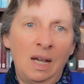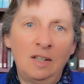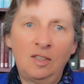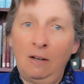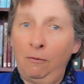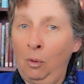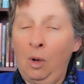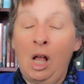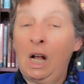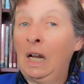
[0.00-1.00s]
It's
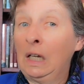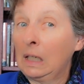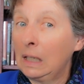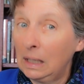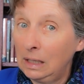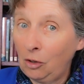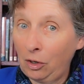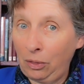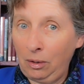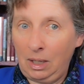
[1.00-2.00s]
therefore clearly
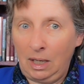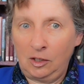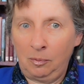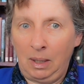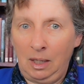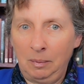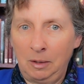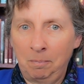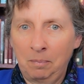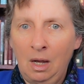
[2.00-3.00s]
not a third House of Parliament.